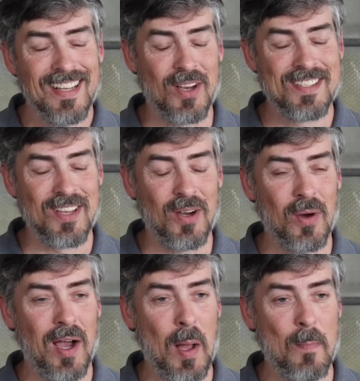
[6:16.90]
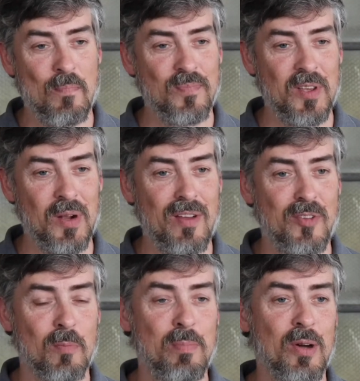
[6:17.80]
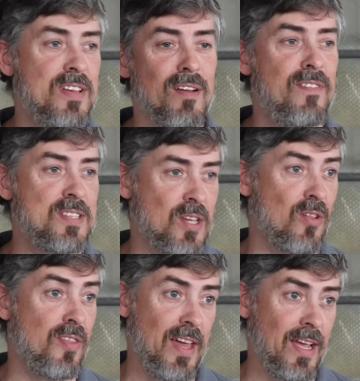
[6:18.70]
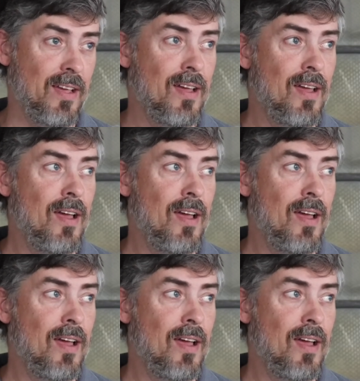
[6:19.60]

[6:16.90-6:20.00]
So, if you're building a physical thing,